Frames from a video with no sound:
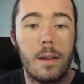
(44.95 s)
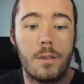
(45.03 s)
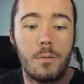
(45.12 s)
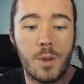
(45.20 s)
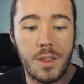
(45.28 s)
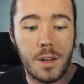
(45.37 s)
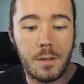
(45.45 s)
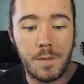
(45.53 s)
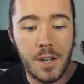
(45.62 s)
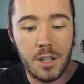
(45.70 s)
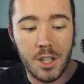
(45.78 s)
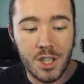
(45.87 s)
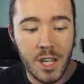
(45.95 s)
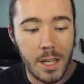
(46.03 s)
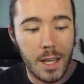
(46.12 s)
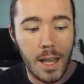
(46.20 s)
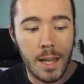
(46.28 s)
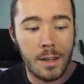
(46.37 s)
With a Vanilla
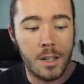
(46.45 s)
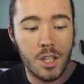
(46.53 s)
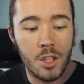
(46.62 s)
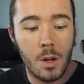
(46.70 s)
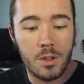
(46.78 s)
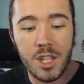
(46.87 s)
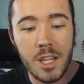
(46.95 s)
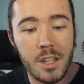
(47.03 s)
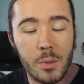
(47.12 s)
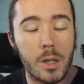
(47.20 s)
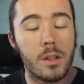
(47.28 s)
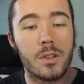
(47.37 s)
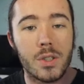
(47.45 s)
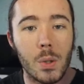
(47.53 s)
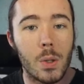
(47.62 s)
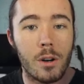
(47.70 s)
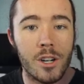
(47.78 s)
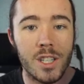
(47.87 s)
Shake, and you know, she is one of those
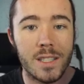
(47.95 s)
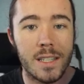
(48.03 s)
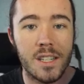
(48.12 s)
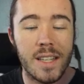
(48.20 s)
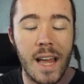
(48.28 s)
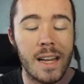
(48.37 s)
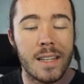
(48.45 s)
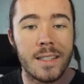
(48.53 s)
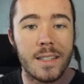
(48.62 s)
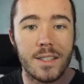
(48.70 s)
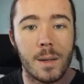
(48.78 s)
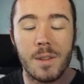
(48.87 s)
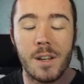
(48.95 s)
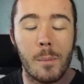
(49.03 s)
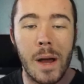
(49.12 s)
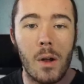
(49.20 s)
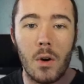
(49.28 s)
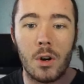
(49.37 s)
solo artists that just has something
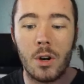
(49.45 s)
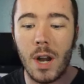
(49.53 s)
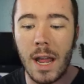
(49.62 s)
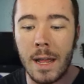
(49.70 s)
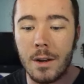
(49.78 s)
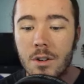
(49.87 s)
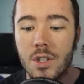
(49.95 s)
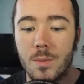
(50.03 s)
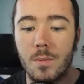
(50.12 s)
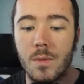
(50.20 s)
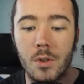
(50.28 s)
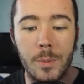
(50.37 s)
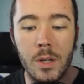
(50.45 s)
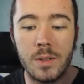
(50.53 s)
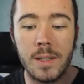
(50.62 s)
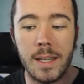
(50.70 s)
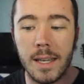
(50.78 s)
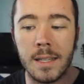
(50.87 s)
about her, and her
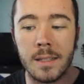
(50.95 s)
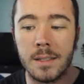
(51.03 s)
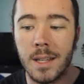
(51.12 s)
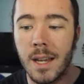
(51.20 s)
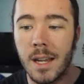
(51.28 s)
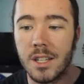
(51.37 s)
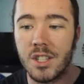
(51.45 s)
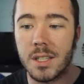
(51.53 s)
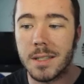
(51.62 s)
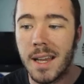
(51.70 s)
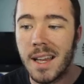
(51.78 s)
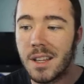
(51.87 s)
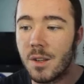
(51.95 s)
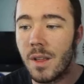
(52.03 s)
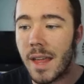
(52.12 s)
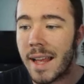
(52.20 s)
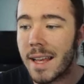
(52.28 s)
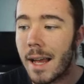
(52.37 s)
music is just, you
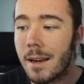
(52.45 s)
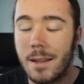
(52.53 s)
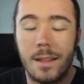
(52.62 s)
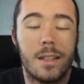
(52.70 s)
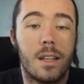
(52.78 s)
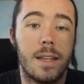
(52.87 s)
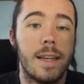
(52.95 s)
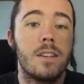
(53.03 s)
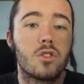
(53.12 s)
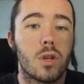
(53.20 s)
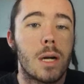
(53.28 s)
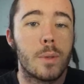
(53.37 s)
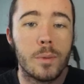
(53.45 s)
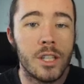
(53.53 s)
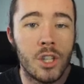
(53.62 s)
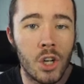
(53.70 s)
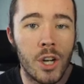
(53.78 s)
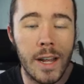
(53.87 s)
know, indescribably
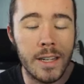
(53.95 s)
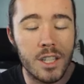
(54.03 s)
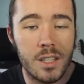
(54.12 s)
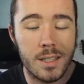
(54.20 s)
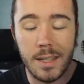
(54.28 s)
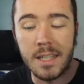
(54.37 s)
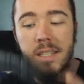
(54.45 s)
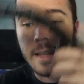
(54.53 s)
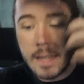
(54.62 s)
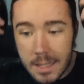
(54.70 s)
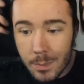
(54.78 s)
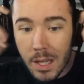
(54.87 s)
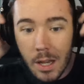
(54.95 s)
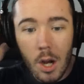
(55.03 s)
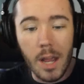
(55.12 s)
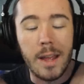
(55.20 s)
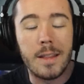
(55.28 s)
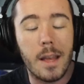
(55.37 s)
good, and it just hits me
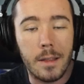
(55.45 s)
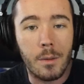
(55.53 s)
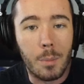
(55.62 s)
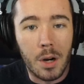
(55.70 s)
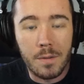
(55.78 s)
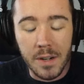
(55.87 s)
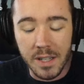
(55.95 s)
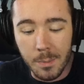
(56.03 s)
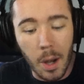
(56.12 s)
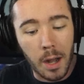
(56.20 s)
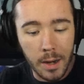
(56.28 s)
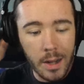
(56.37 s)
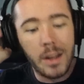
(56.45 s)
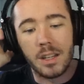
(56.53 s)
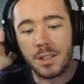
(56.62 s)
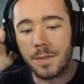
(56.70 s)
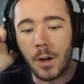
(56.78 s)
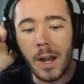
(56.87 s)
in the perfect spot
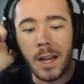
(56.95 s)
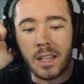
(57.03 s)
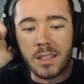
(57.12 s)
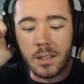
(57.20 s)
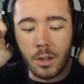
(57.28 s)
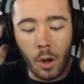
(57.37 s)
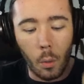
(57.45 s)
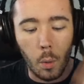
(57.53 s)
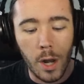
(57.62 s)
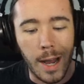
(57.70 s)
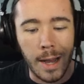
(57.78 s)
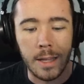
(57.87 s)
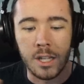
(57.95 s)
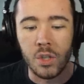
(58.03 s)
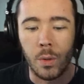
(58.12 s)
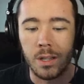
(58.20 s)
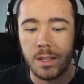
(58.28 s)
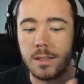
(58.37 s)
as far as, you know, what I
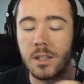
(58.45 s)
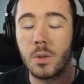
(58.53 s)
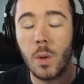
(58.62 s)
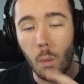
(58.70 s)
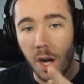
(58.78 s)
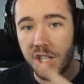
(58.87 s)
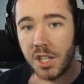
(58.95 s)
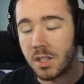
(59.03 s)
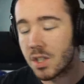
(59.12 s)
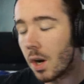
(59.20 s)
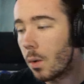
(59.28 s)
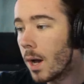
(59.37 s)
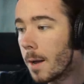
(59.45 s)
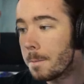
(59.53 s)
enjoy listening to and watching. So